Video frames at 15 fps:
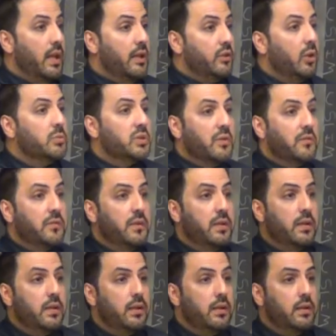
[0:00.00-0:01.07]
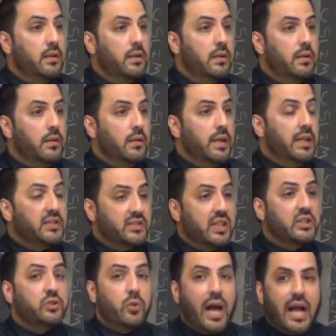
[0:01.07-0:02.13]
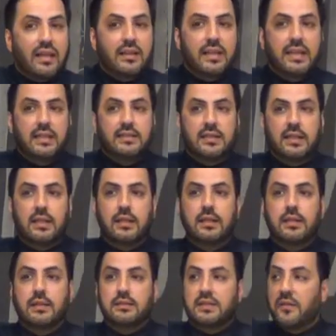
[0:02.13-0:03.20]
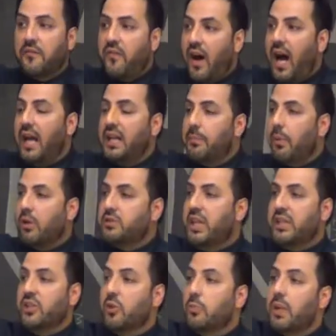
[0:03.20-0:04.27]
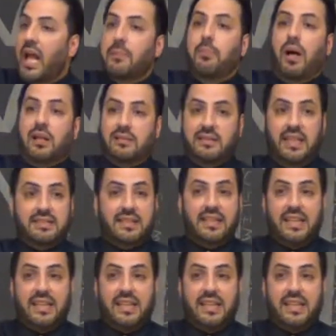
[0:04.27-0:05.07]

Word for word: in terms of his centrality to define a particular black politics